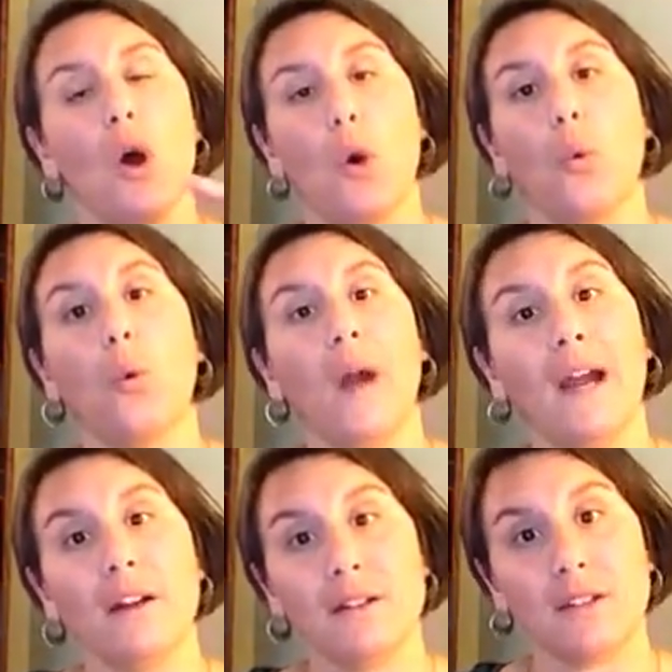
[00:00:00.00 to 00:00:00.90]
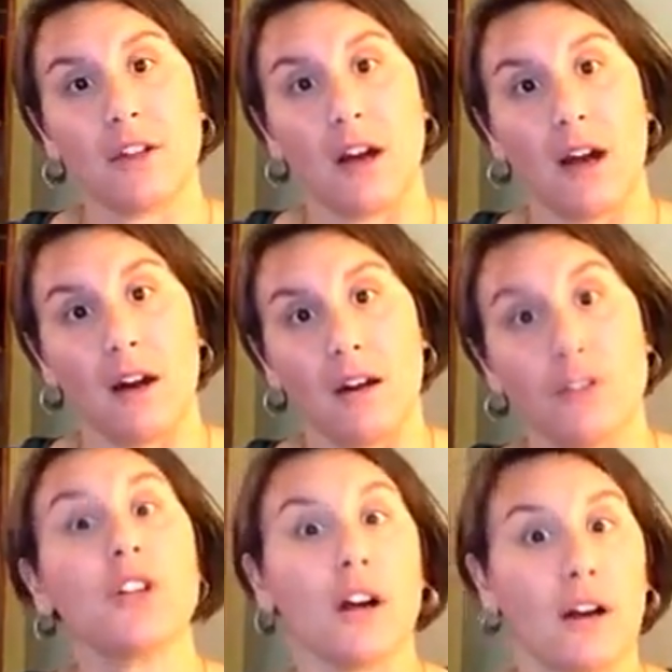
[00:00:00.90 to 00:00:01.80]
where to
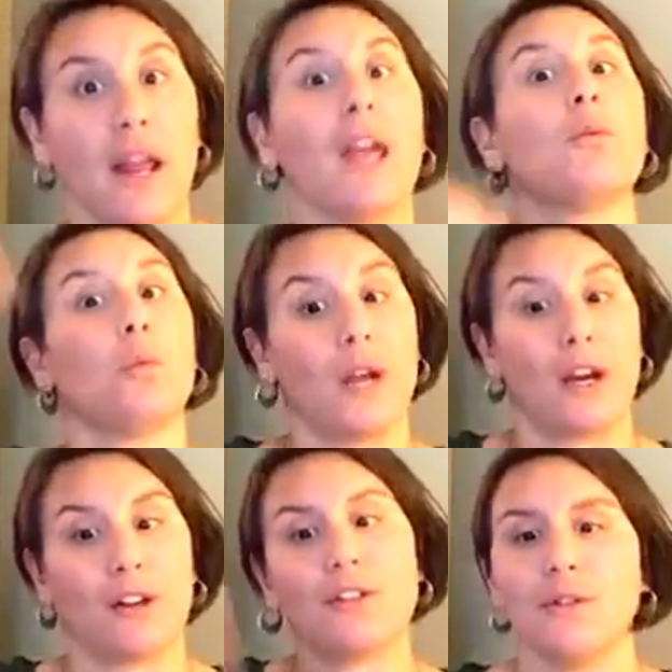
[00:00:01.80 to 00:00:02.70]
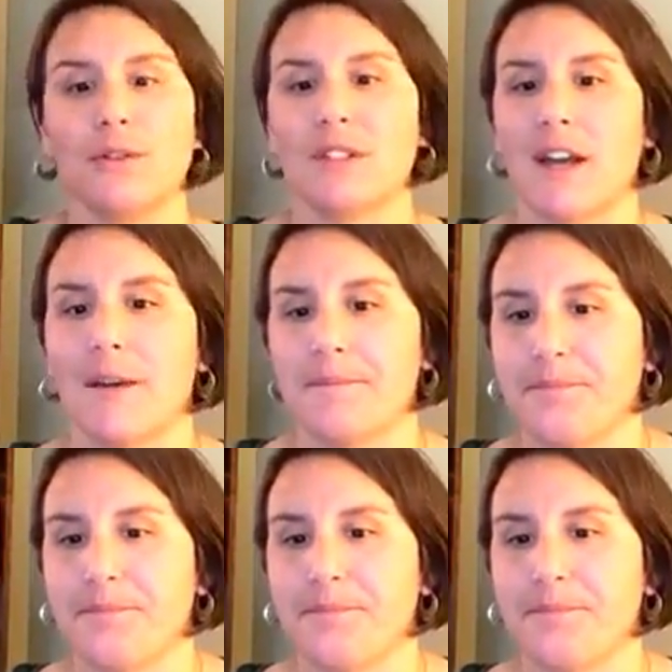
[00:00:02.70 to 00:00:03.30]
start and where to stop.